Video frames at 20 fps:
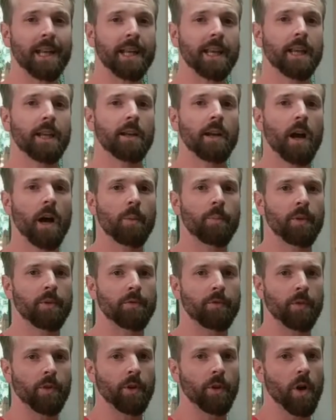heat up and
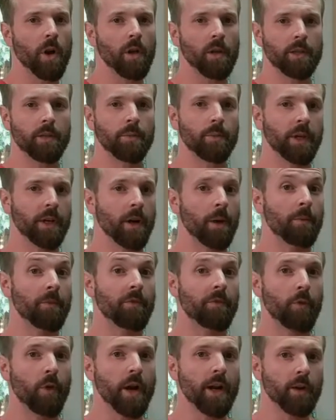for the garlic to become
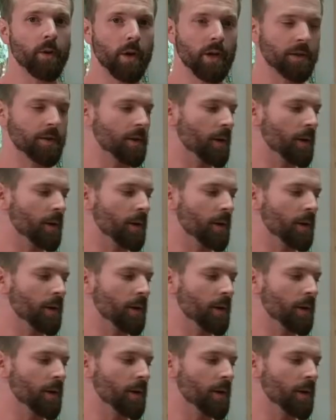fragrant.